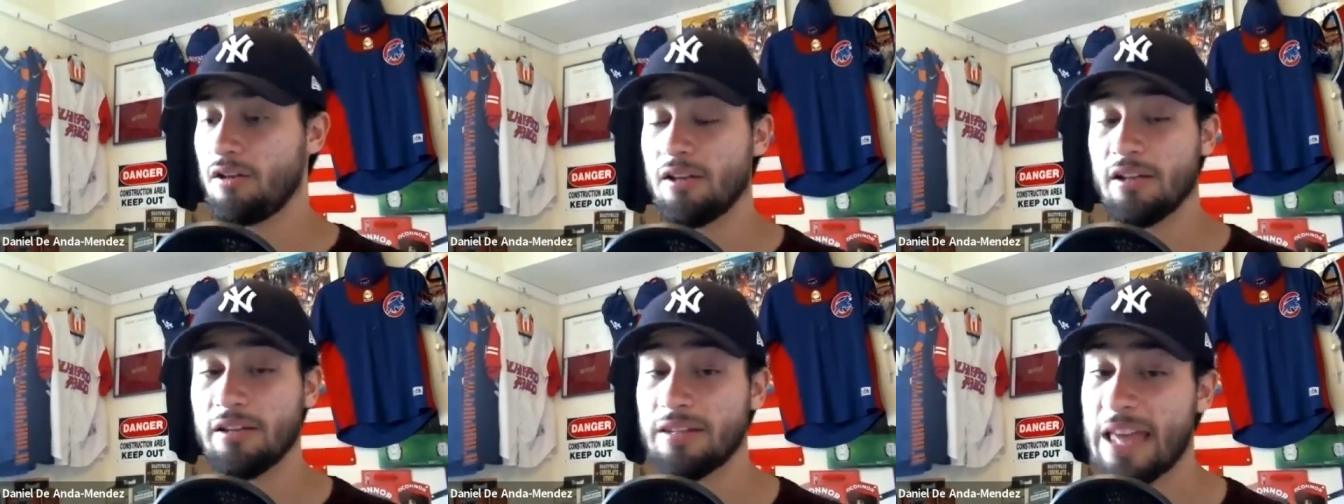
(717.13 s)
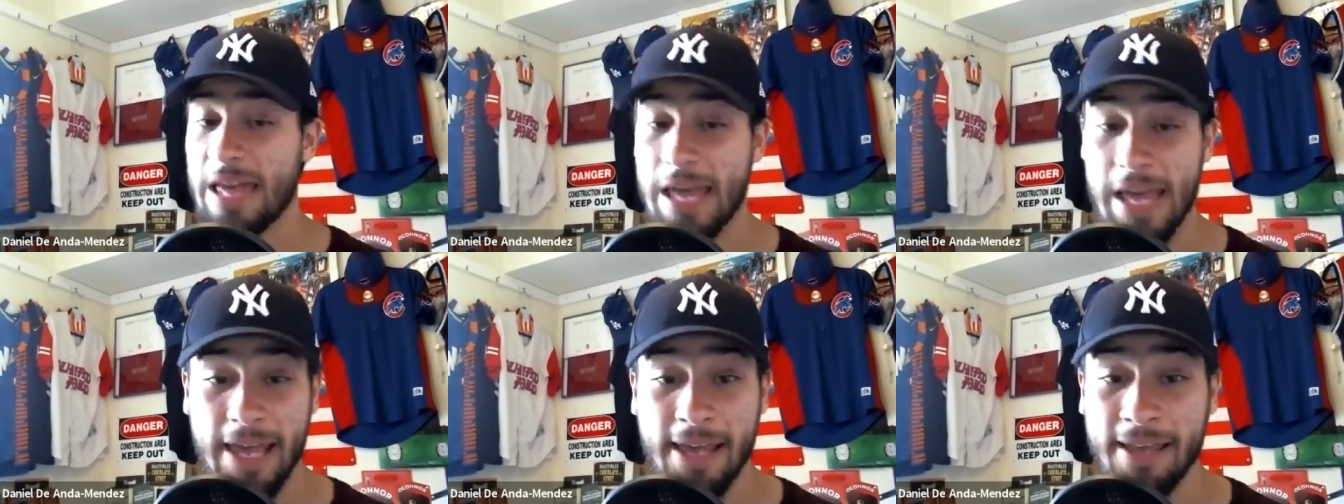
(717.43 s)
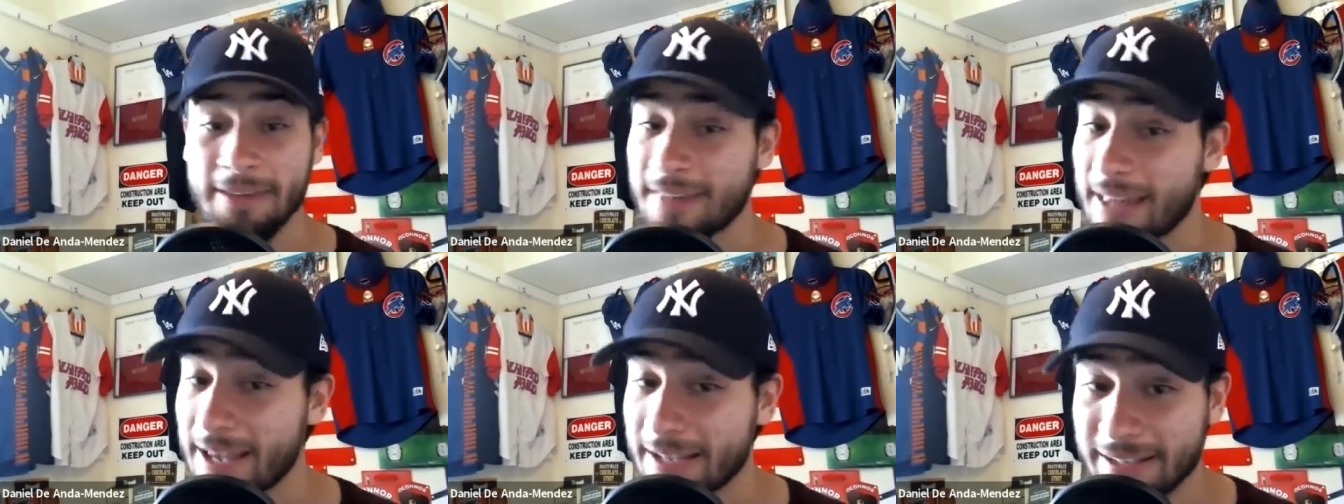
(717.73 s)

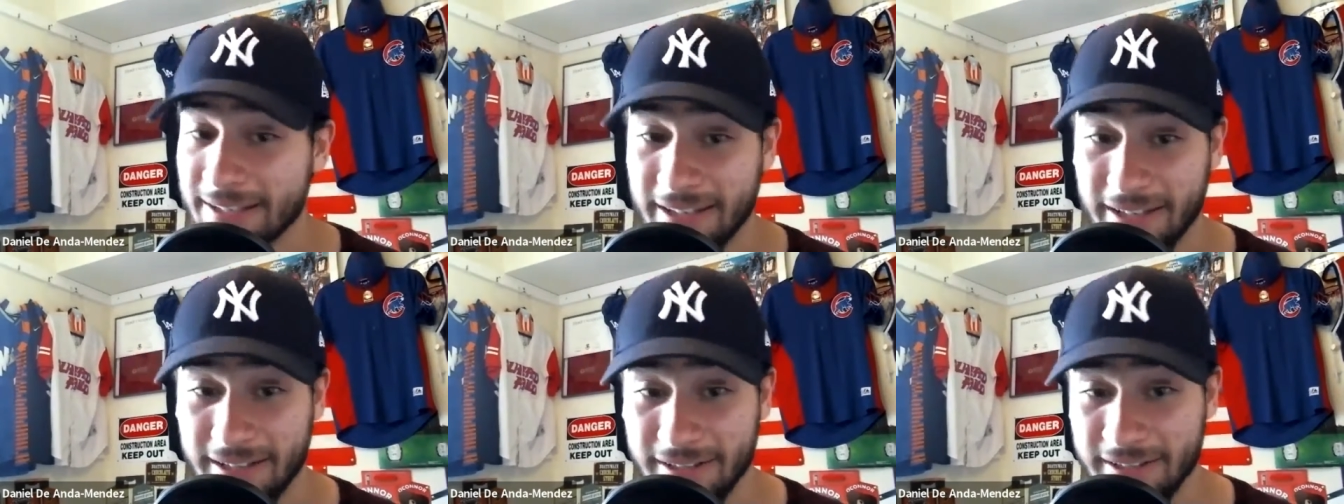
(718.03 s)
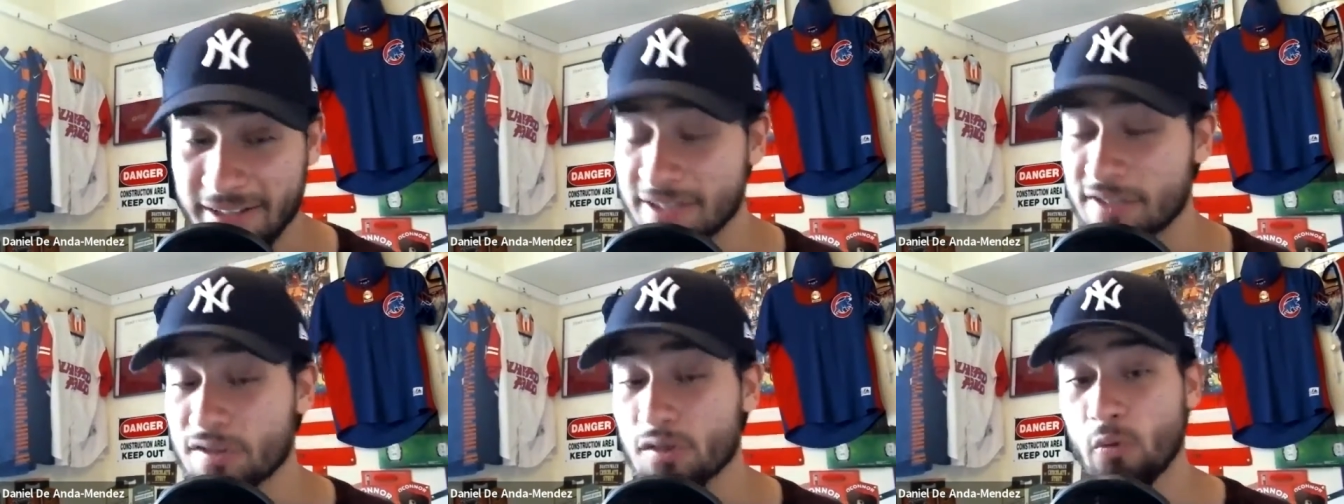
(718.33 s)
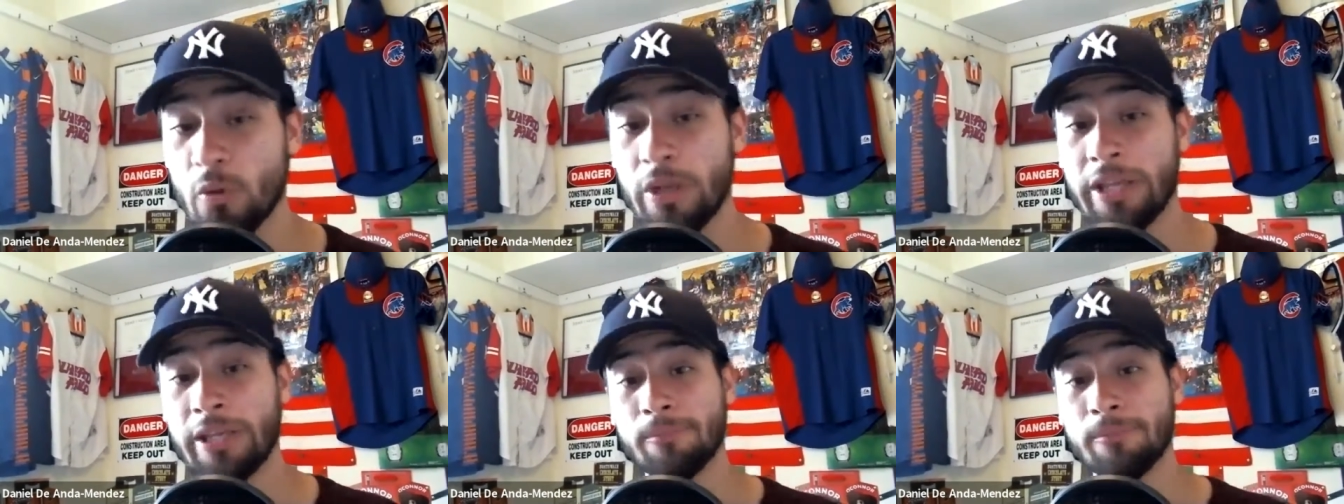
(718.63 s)
Man, that kid can
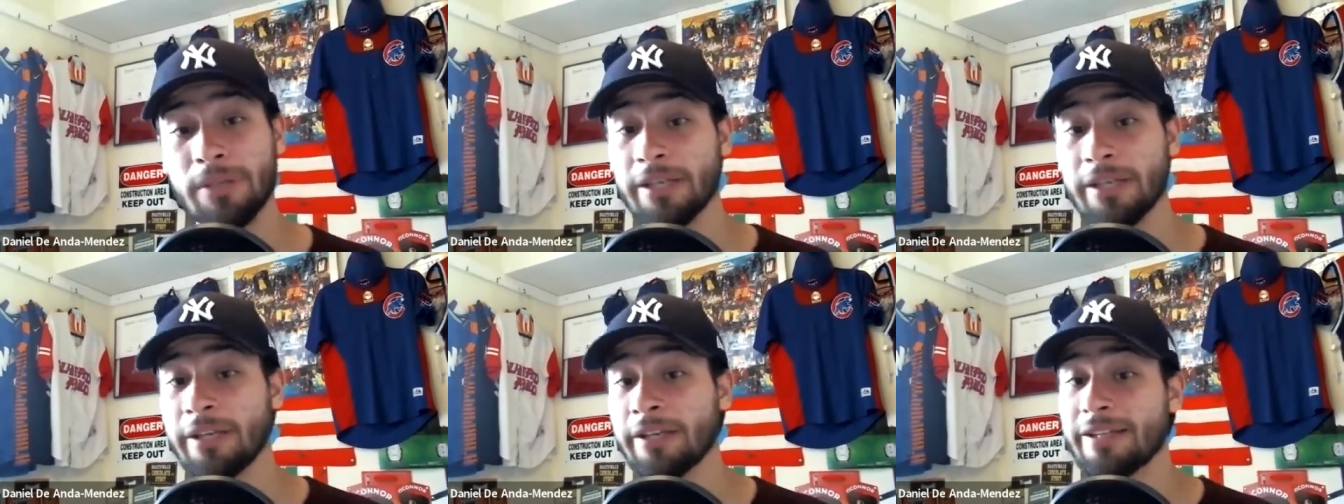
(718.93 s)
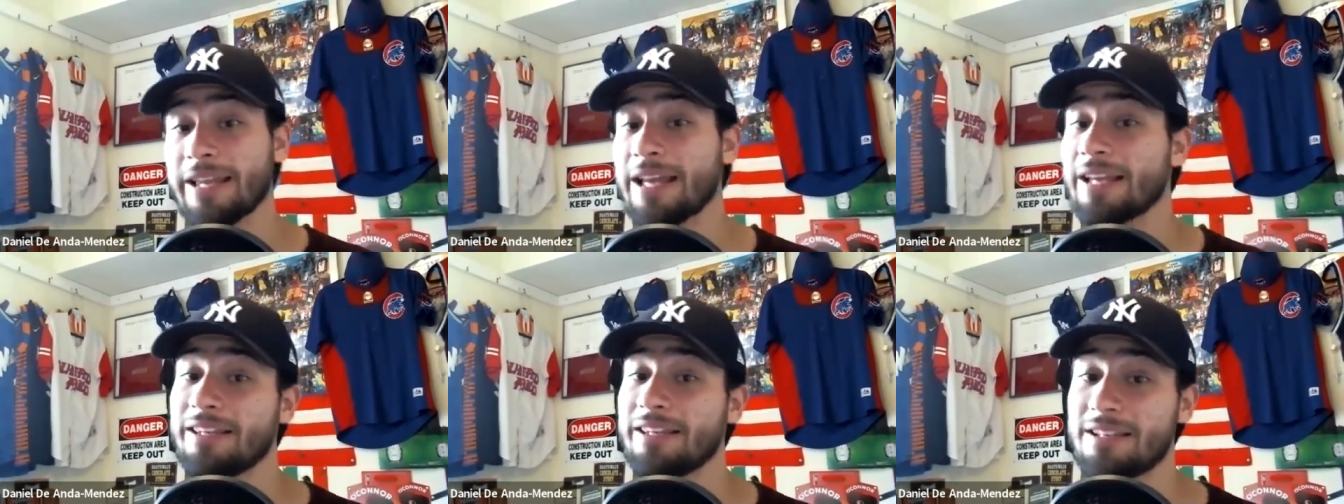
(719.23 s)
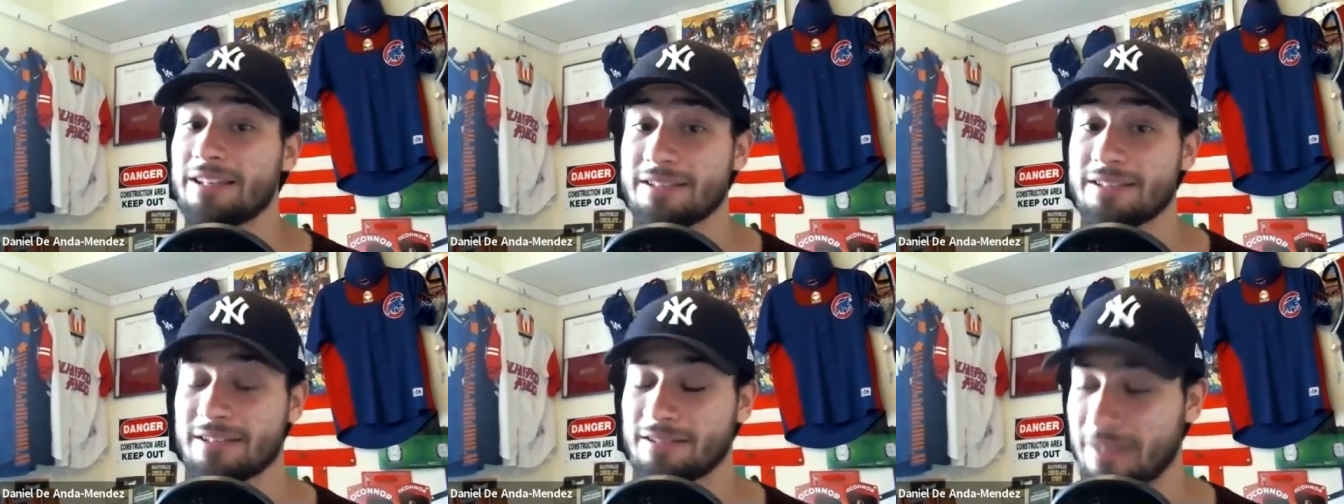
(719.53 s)
swing, man. That
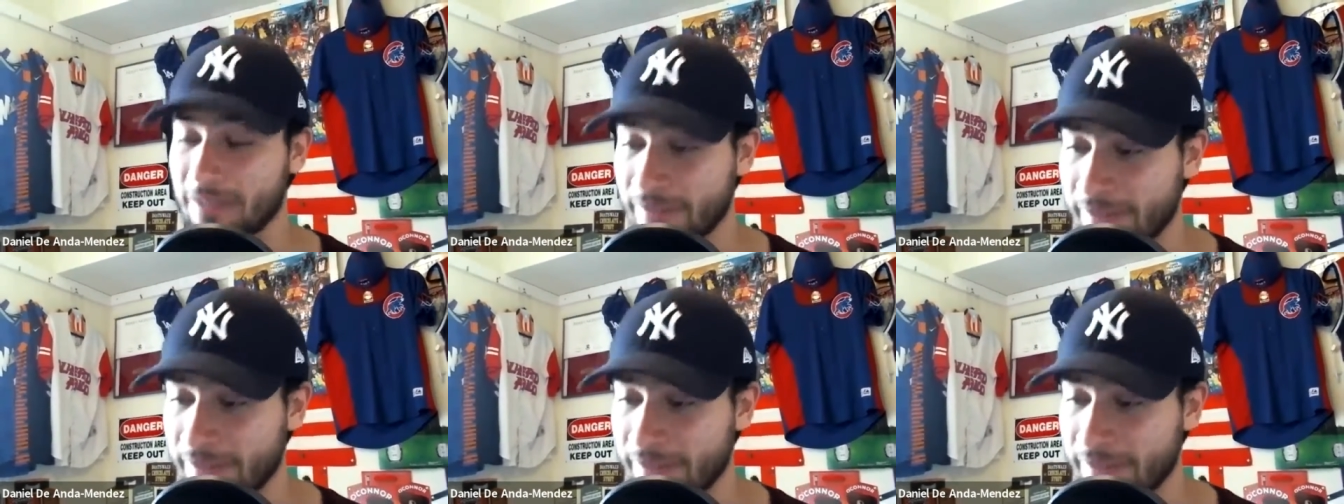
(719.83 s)
kid's a